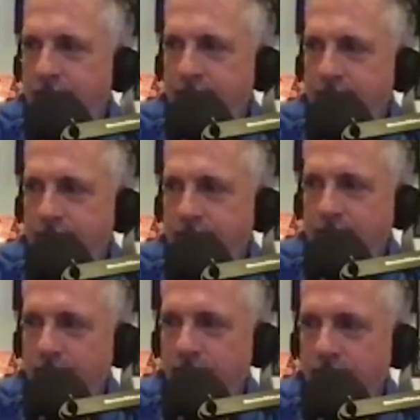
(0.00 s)

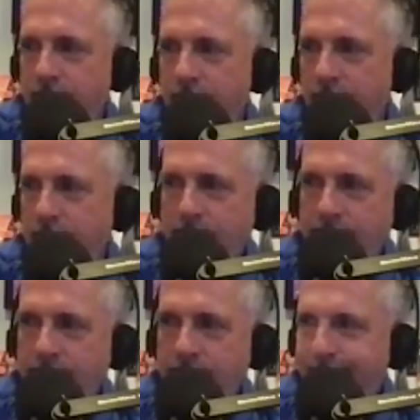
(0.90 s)

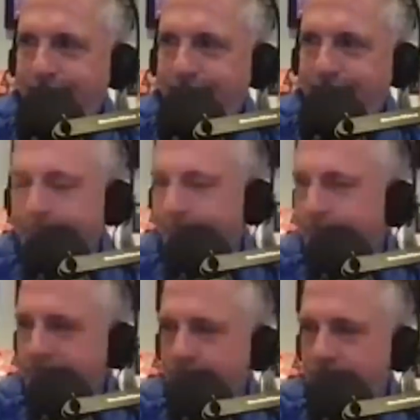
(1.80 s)

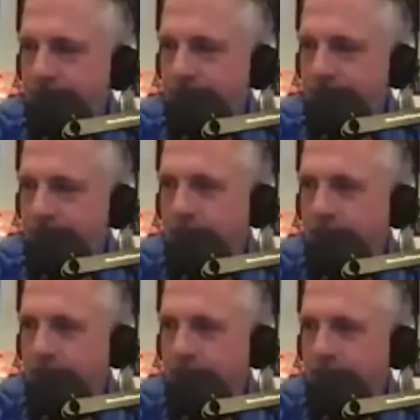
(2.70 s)

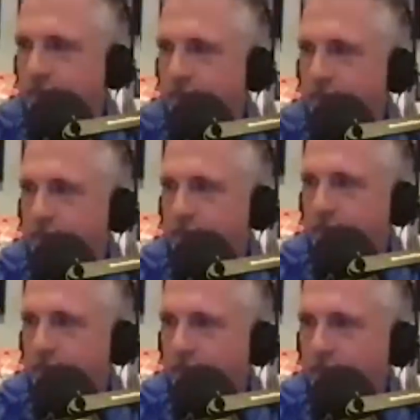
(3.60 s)

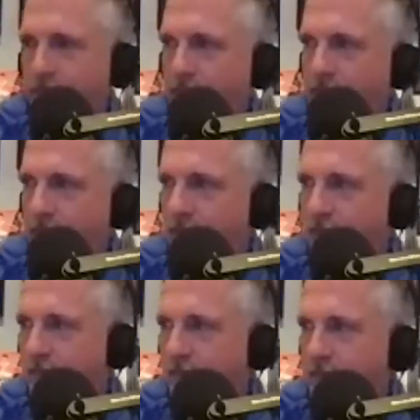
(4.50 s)

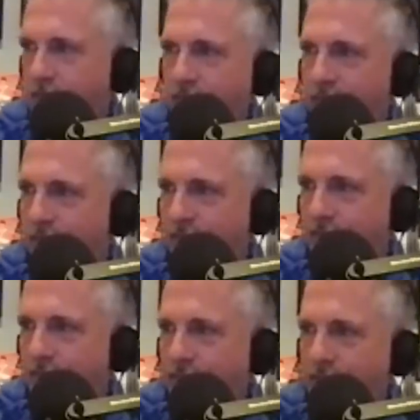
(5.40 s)

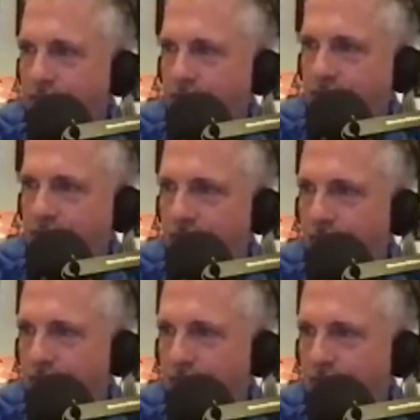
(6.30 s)

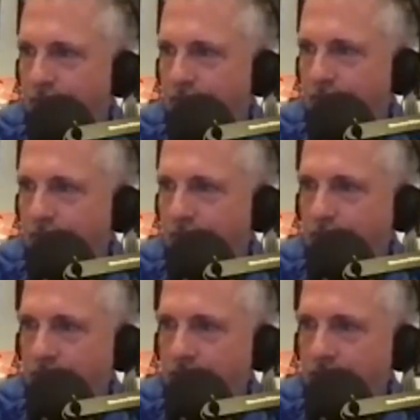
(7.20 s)
The person shown says nothing.